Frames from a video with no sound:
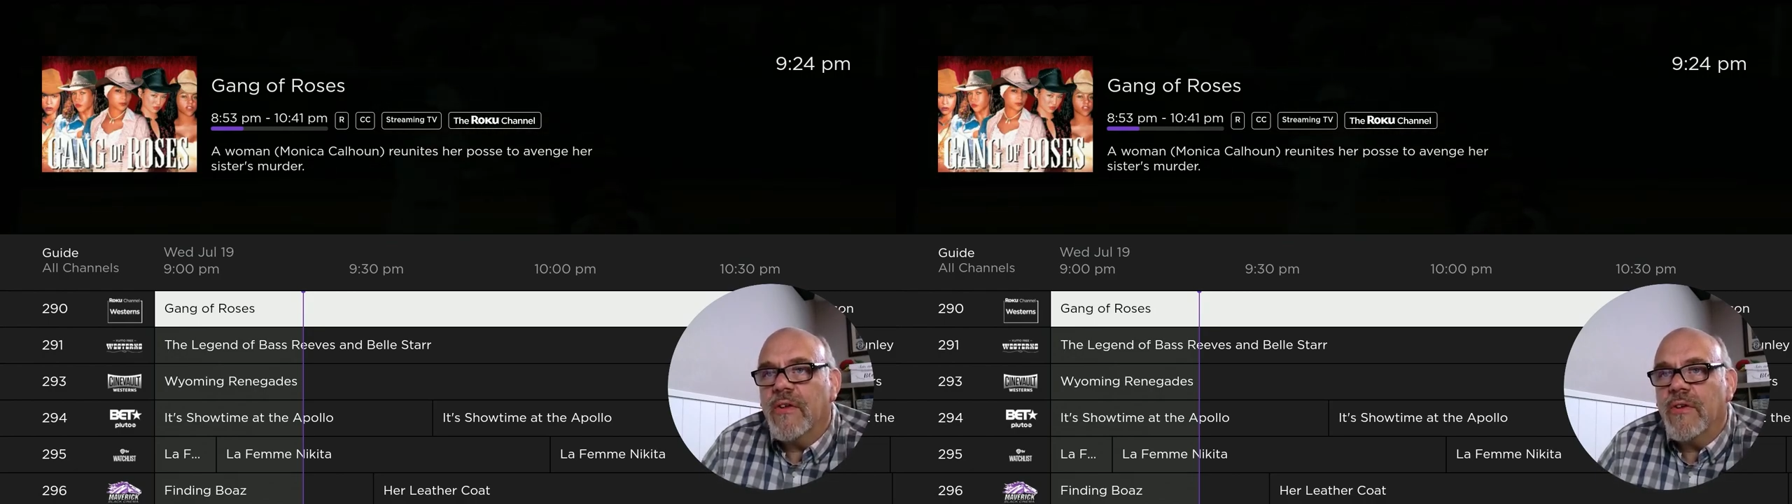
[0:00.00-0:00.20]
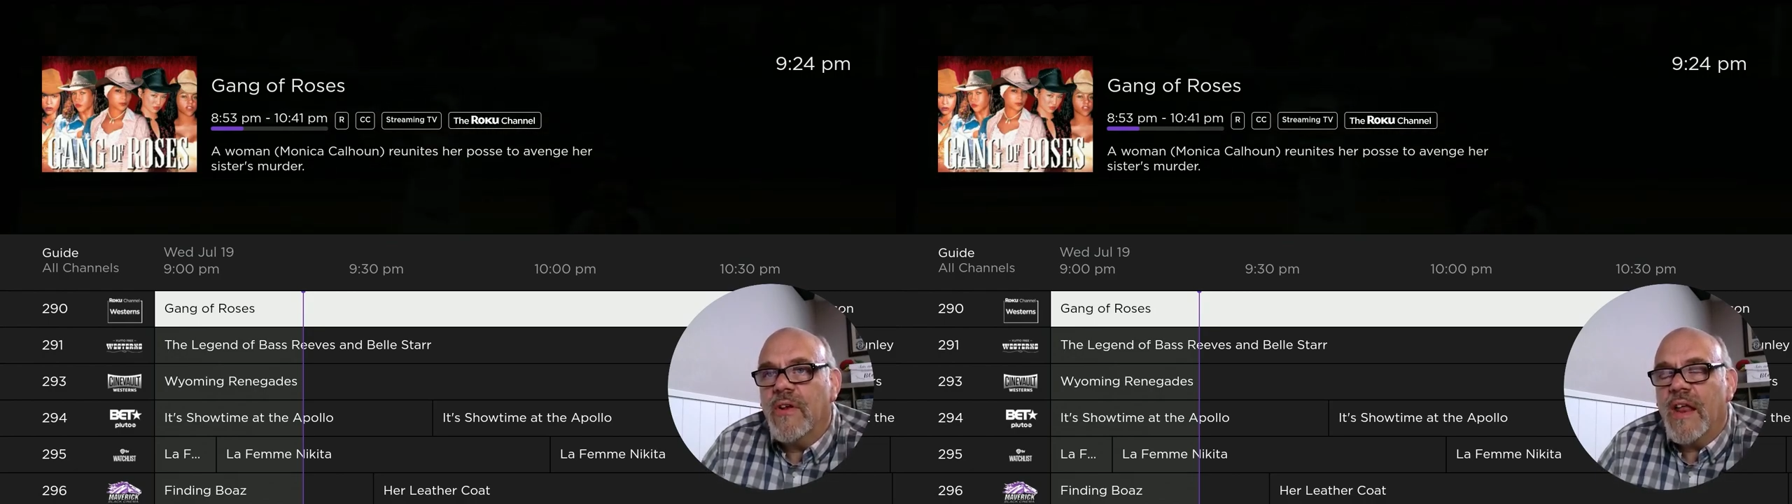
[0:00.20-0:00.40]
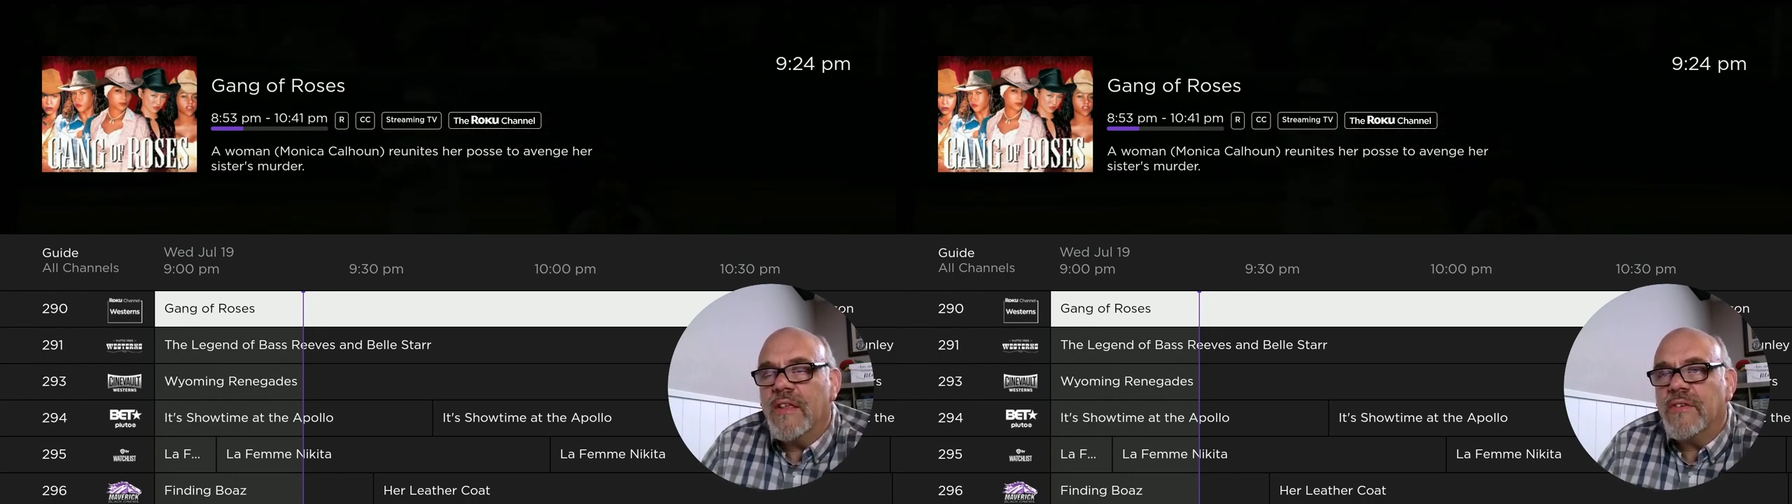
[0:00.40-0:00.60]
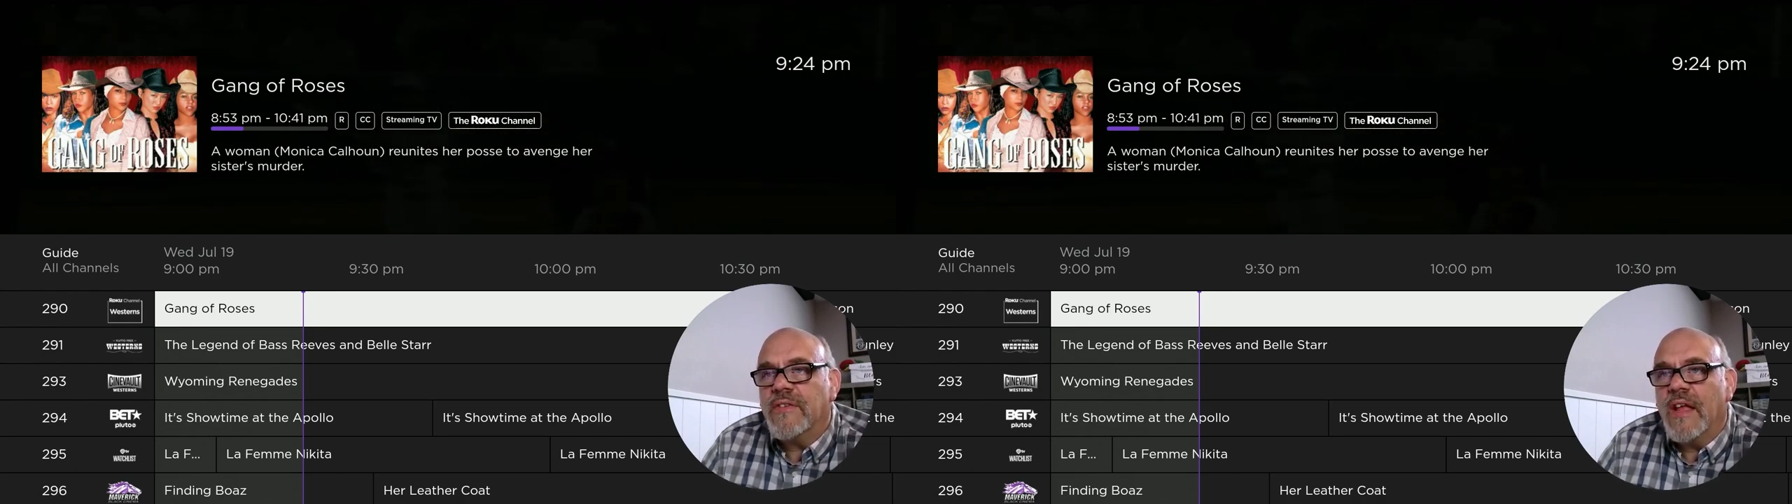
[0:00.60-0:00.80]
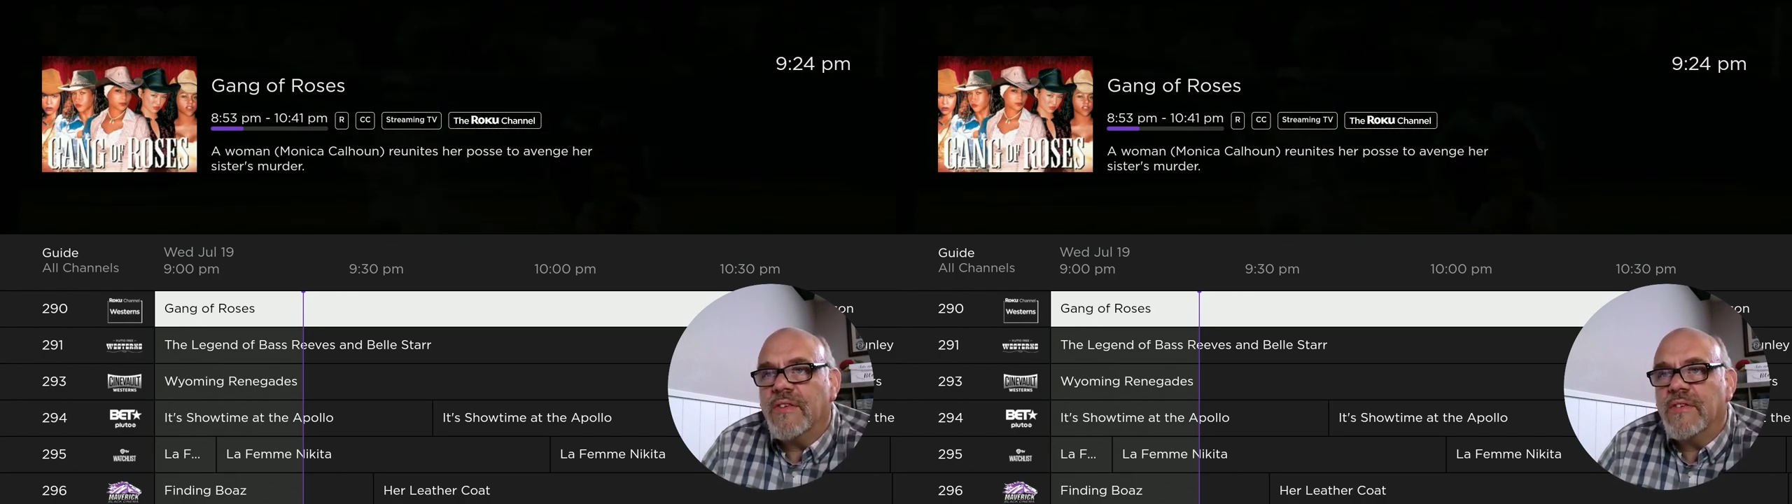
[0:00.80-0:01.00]
United
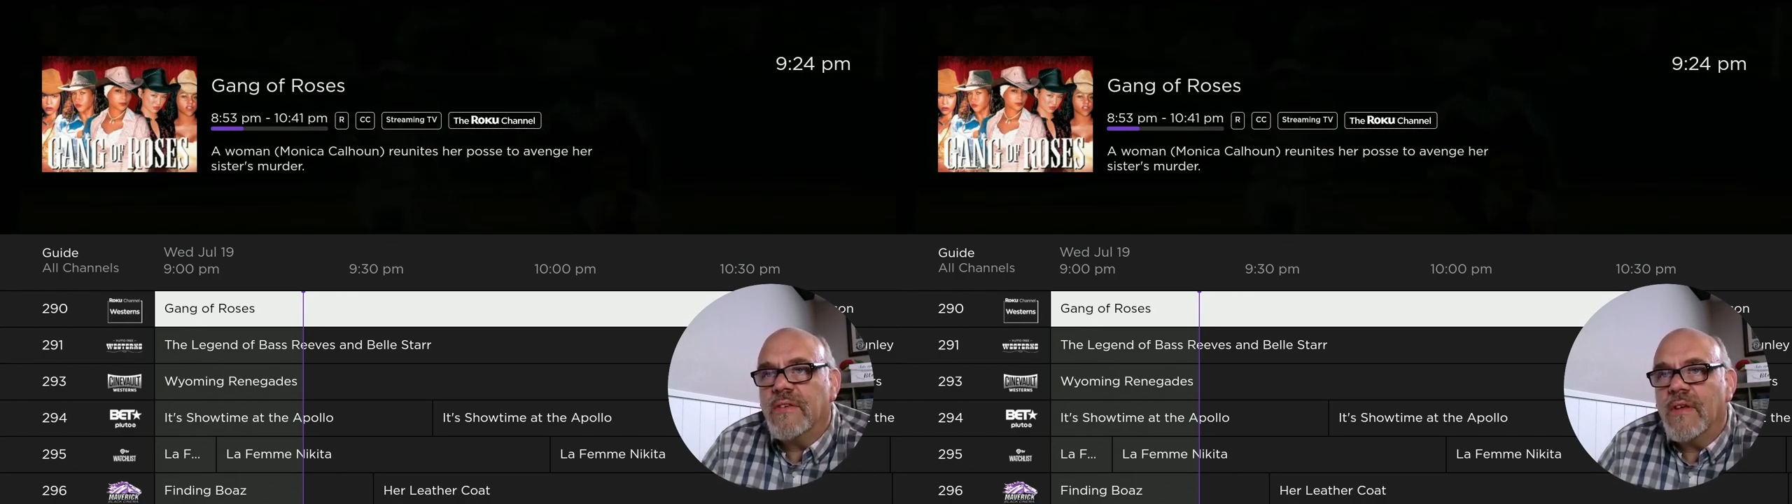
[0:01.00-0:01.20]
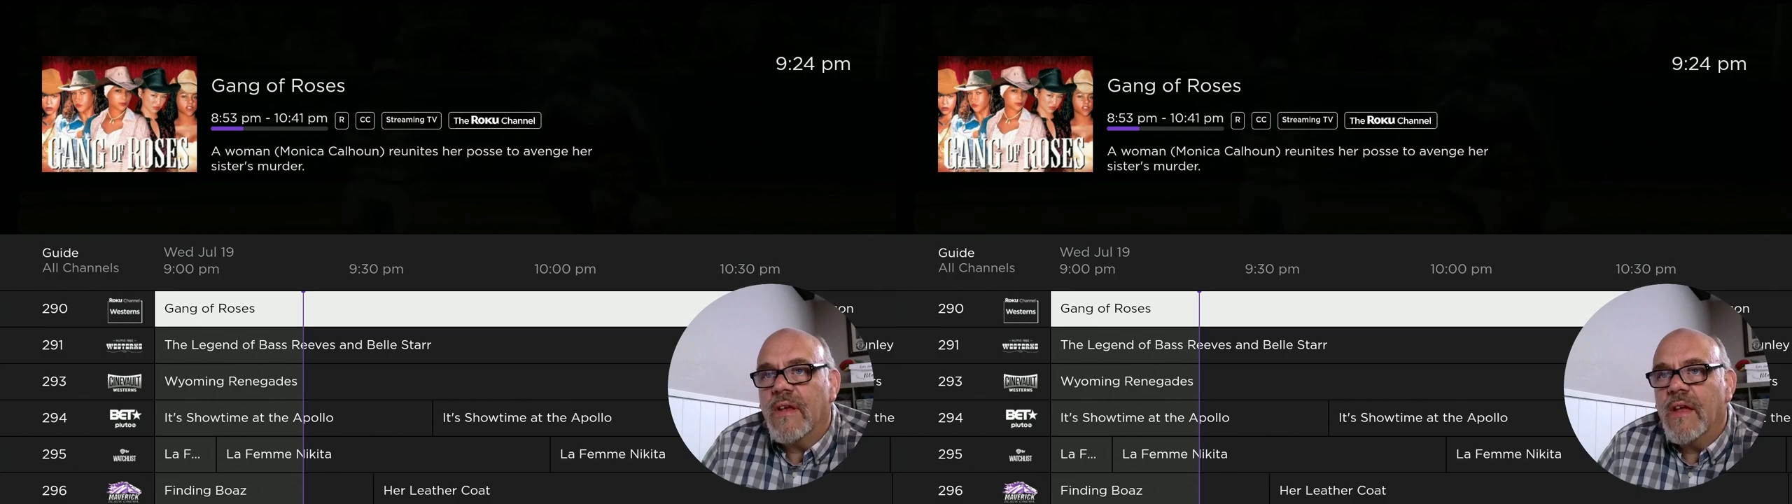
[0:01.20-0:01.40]
States